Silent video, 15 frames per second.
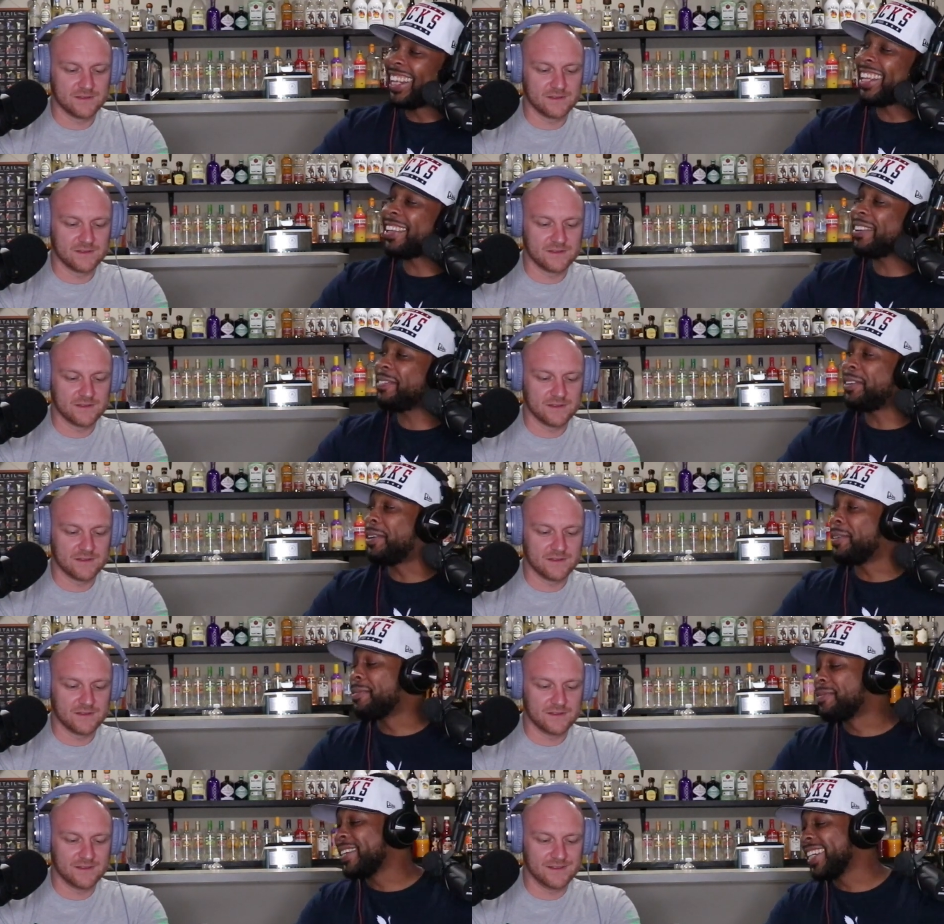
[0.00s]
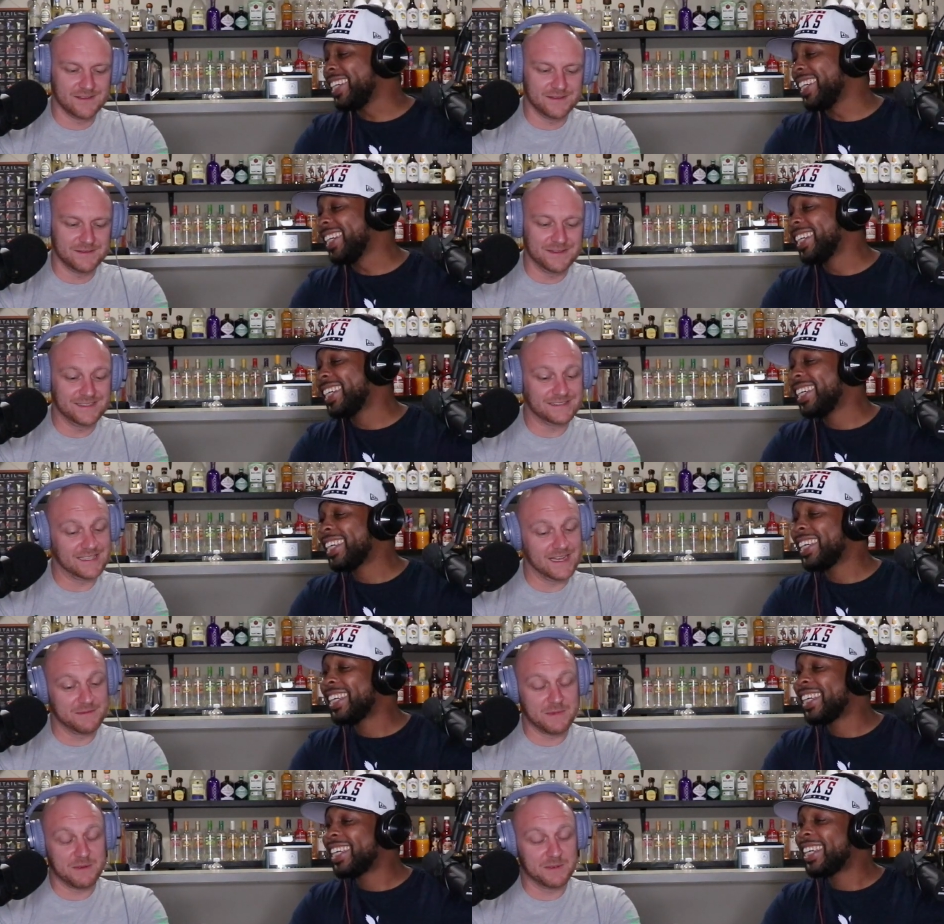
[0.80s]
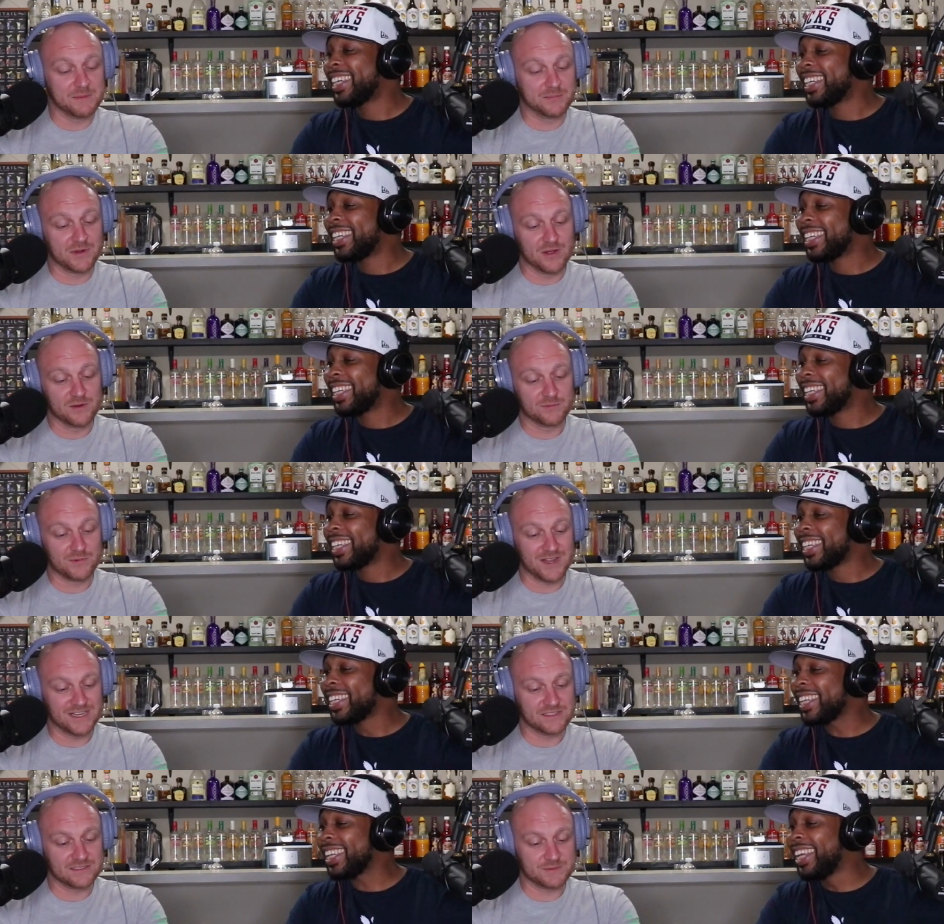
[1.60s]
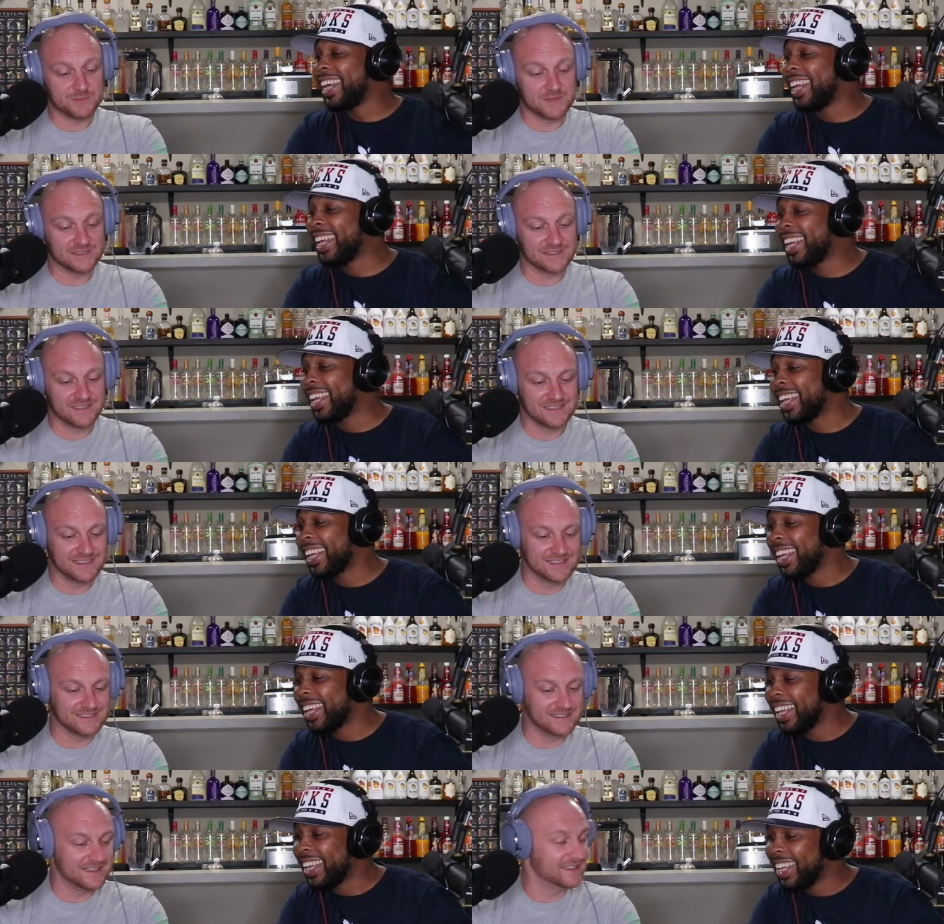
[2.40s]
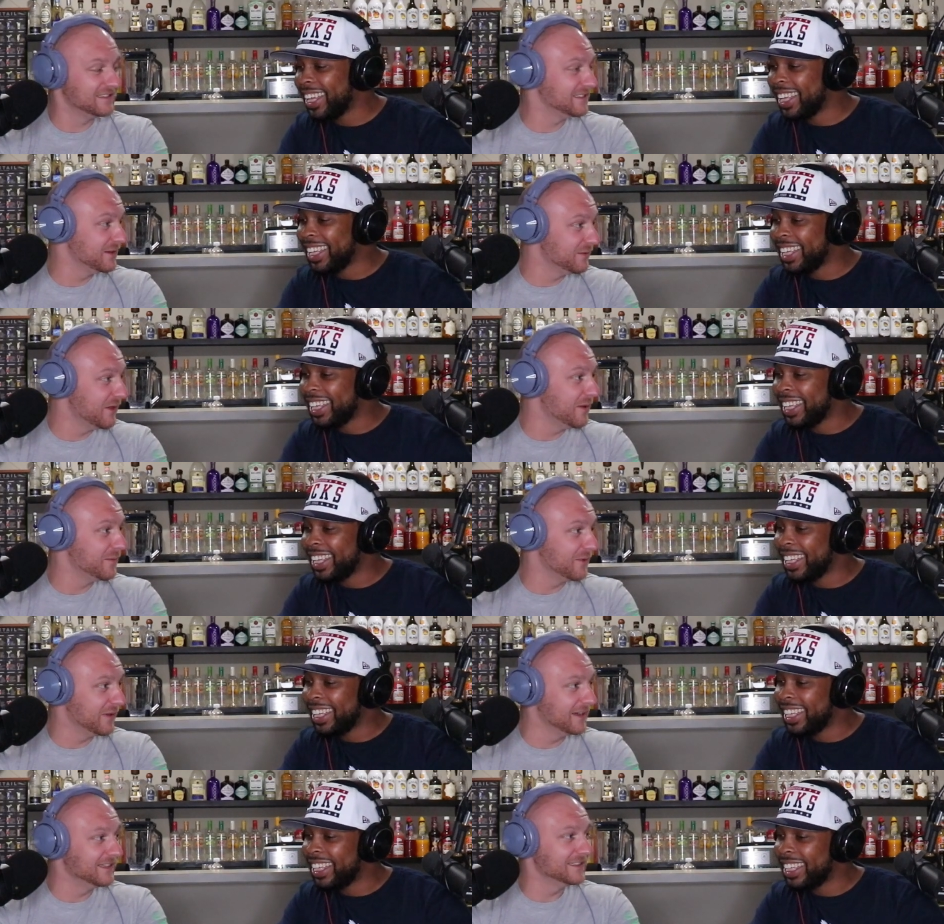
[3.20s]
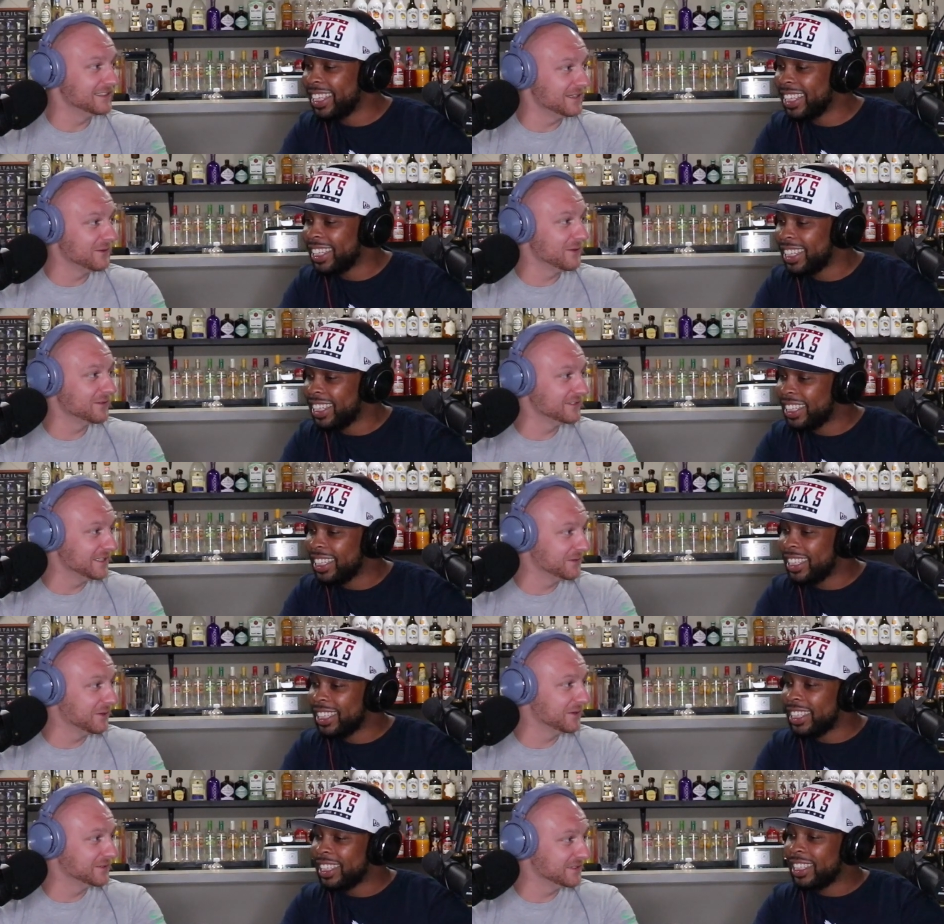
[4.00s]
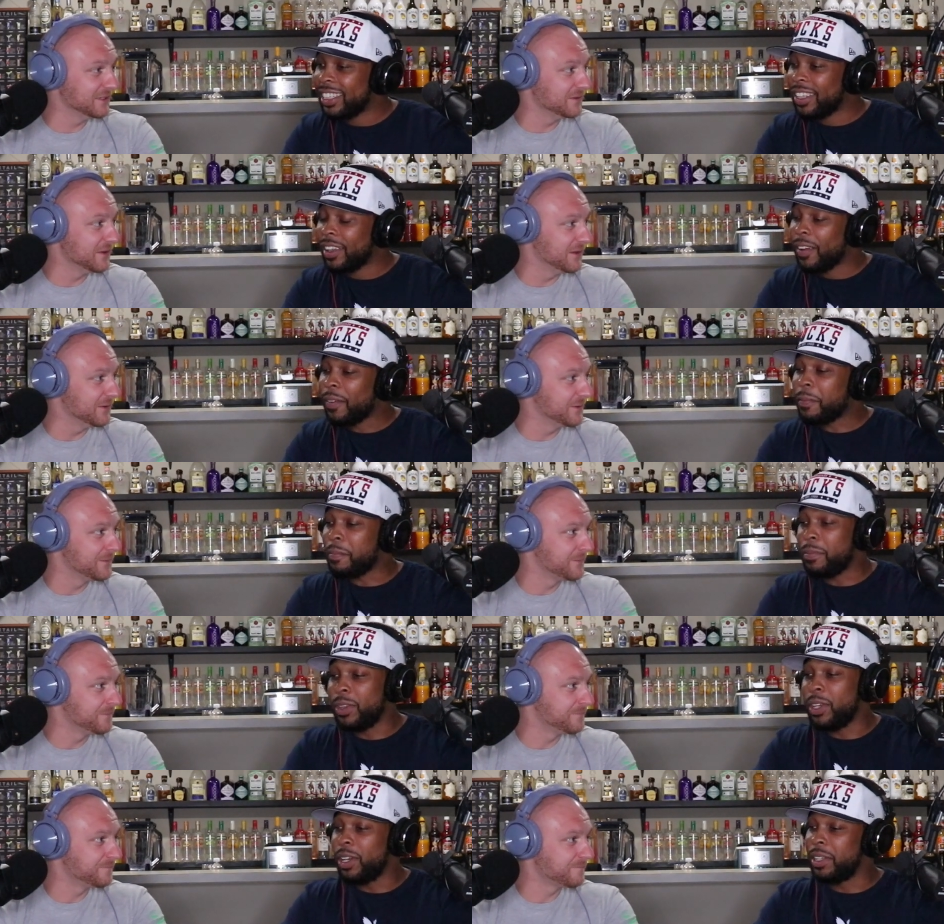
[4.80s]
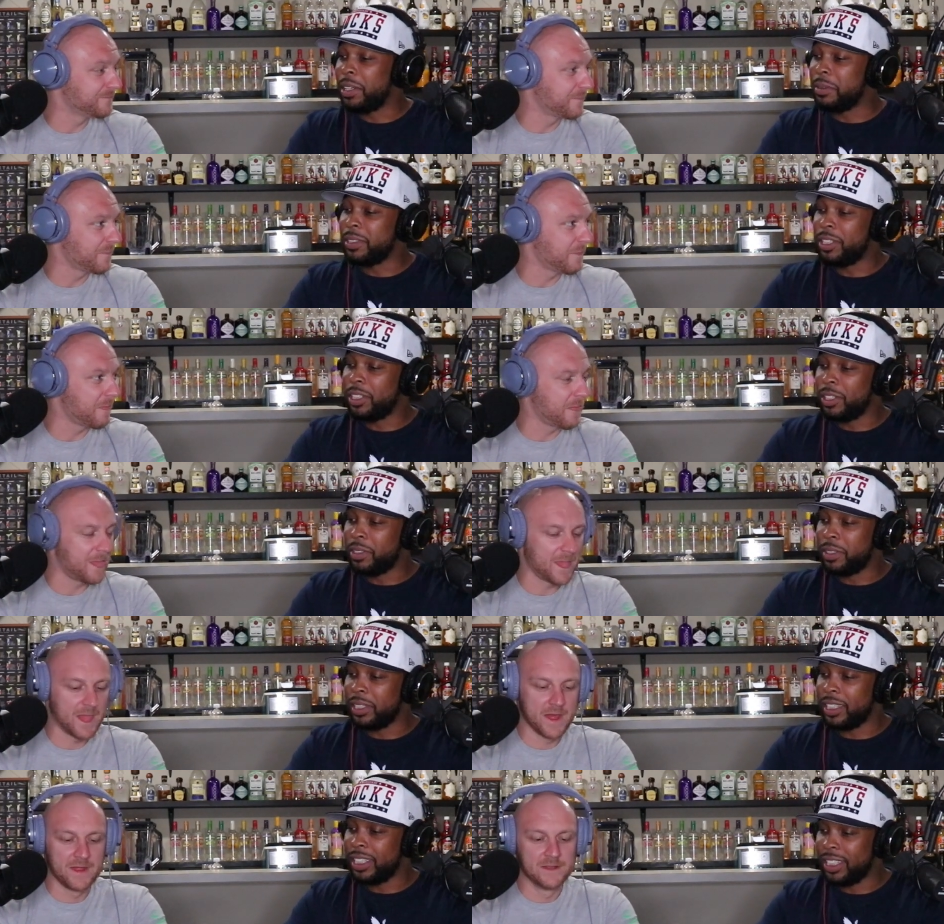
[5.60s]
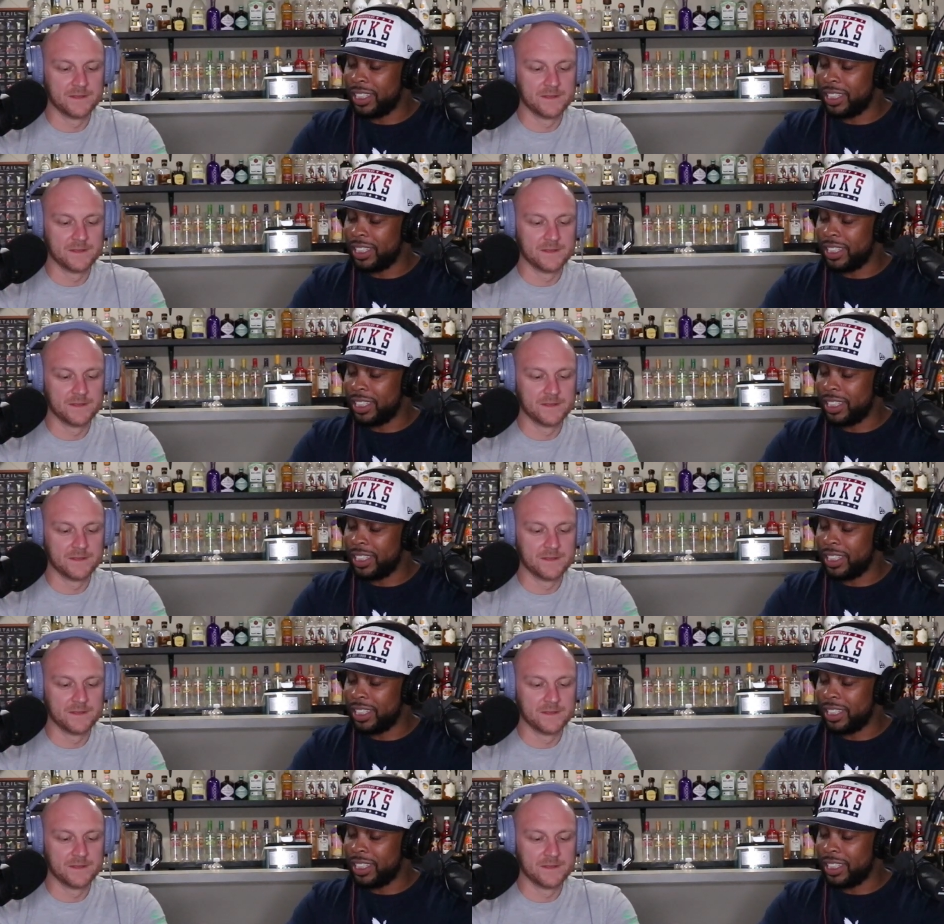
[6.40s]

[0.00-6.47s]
Speaker 1: Come on, man.
Speaker 2: This thing maybe broke, bro. I just spent Sunday. It says zero point zero zero zero.
Speaker 1: You don't know what you're doing.